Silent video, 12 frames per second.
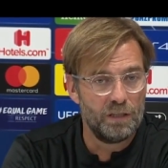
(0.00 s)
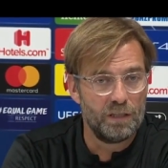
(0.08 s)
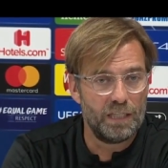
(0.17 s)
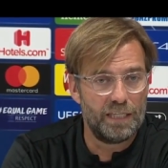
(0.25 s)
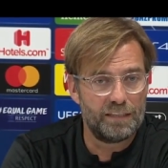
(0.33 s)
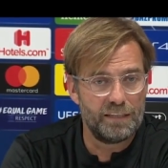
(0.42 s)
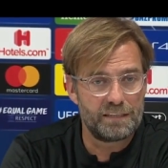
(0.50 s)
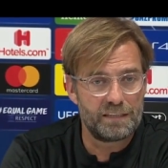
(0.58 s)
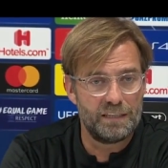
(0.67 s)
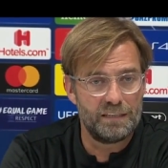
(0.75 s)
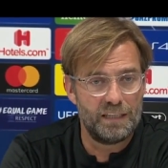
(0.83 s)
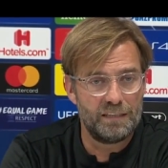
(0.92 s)
like
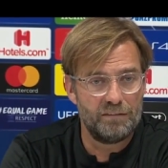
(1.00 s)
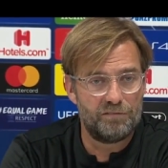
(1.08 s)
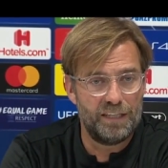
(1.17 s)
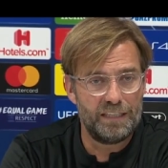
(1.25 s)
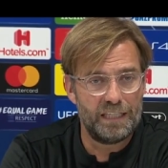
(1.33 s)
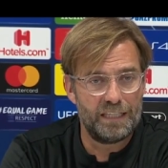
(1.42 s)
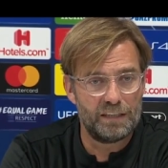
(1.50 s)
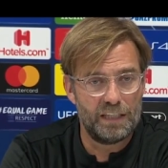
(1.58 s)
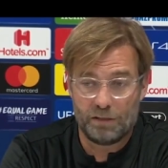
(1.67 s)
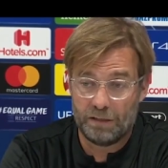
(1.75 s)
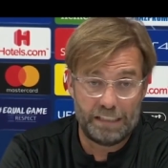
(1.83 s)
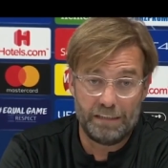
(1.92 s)
this and, and defend like
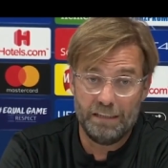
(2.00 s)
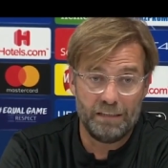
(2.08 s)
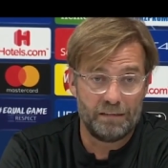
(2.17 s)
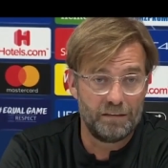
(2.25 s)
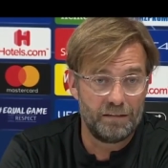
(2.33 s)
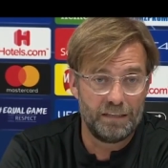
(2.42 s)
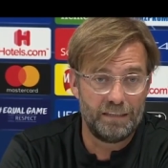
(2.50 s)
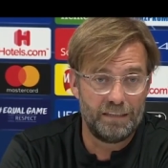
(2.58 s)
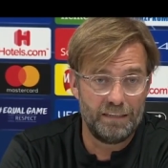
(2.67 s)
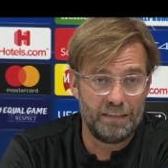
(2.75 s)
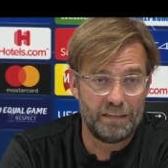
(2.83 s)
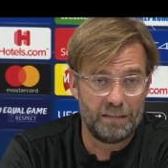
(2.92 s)
that. And they did it. They
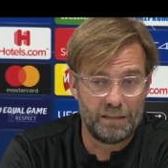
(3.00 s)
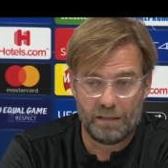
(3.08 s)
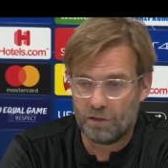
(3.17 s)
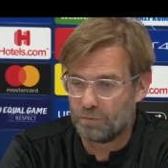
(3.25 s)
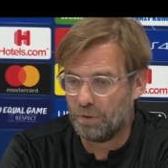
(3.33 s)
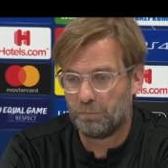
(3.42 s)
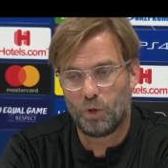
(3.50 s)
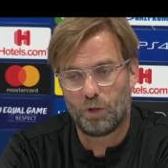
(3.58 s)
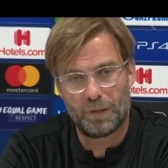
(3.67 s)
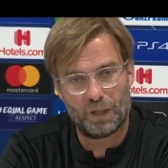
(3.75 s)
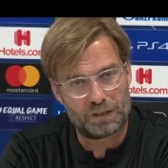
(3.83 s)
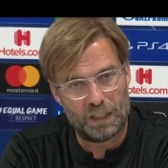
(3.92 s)
did it. And then it's a bit
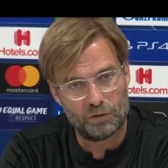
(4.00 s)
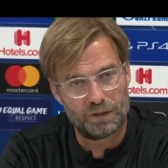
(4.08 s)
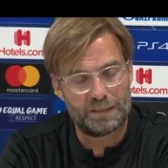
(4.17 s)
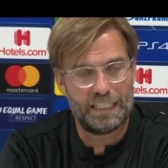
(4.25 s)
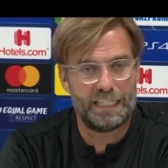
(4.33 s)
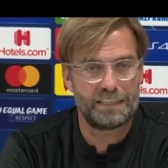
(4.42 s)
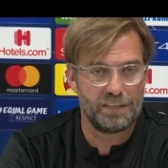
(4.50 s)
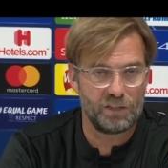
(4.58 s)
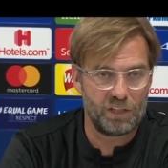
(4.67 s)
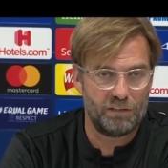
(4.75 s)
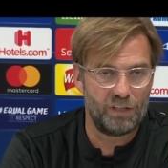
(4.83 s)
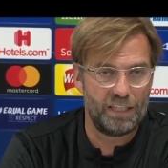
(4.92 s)
more about counter attacks and
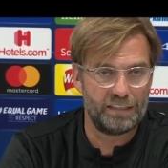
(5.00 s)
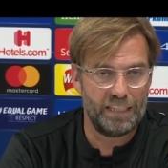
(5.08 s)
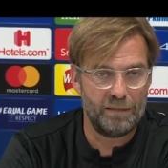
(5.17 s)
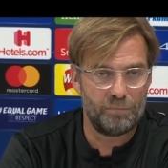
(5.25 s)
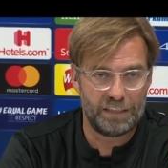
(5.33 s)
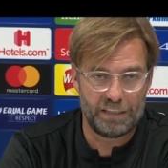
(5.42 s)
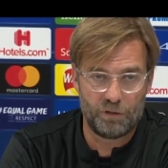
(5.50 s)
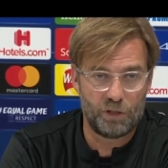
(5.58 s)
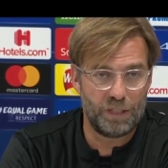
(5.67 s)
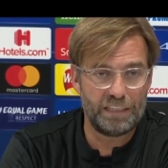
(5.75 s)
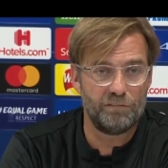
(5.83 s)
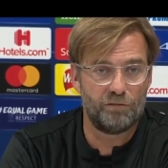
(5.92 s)
stuff like that, but they
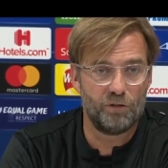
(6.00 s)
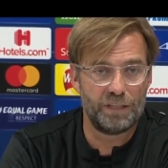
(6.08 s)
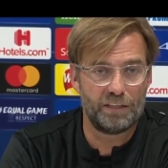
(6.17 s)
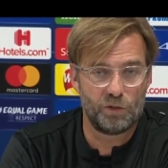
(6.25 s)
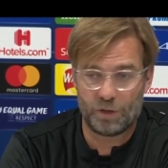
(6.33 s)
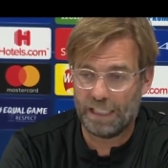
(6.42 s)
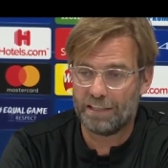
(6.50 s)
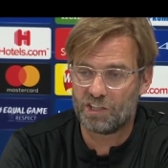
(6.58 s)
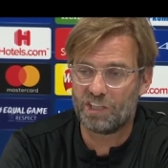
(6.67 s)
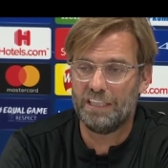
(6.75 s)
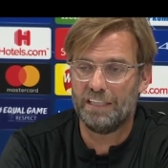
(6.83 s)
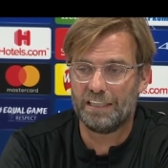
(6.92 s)
were ready for that. You can
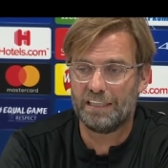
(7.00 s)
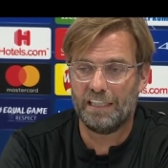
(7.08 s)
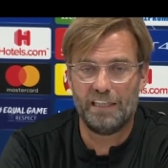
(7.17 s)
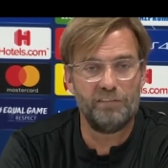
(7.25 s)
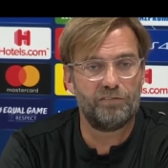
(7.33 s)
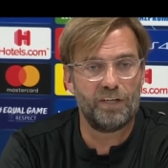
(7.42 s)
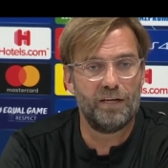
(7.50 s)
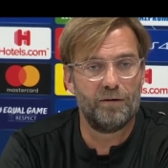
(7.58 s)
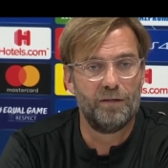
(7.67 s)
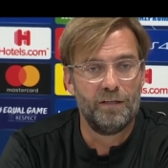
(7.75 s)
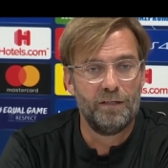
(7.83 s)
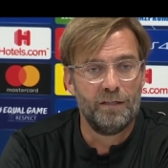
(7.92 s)
see that they lived
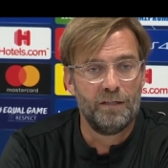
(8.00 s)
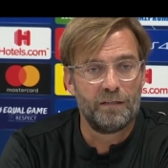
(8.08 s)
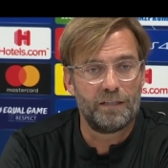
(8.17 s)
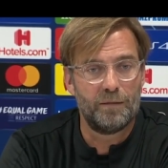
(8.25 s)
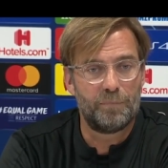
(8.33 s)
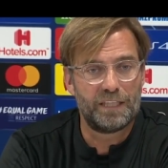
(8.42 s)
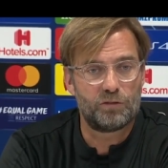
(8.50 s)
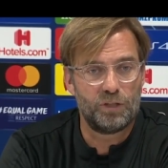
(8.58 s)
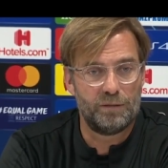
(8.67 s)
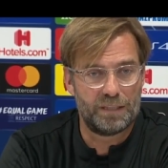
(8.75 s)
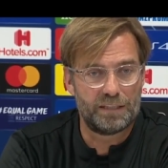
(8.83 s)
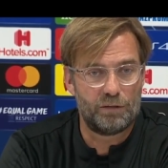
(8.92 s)
their, their big
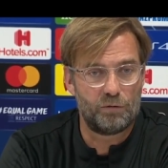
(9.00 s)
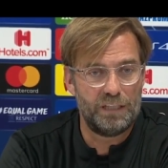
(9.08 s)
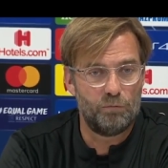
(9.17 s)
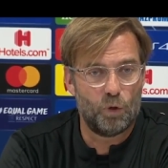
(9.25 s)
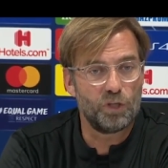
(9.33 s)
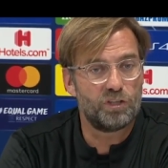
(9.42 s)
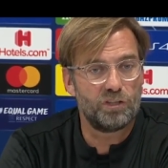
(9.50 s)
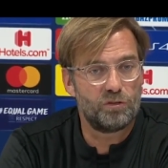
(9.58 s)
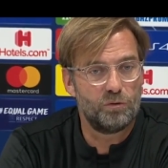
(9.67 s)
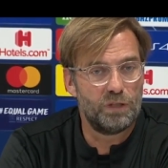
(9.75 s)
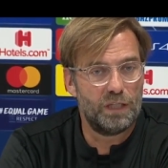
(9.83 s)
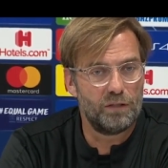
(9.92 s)
dream, that they really wanted
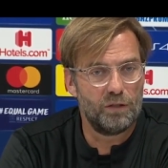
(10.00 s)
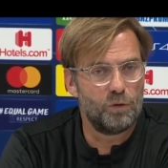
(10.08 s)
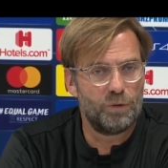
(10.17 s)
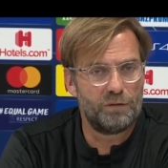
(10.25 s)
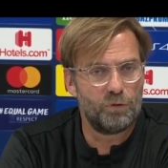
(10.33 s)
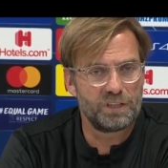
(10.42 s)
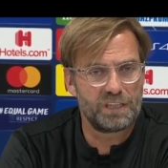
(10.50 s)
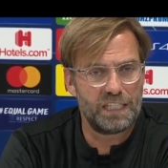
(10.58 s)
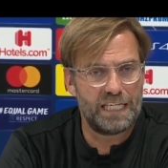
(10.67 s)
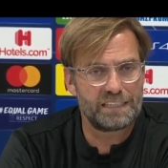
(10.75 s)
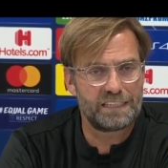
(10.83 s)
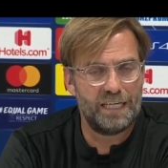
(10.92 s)
to. I don't know, when was it
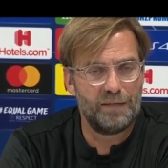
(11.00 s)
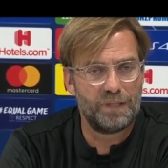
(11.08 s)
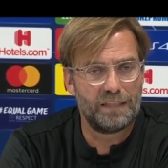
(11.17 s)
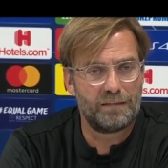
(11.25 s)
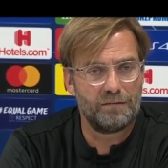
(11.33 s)
last time that,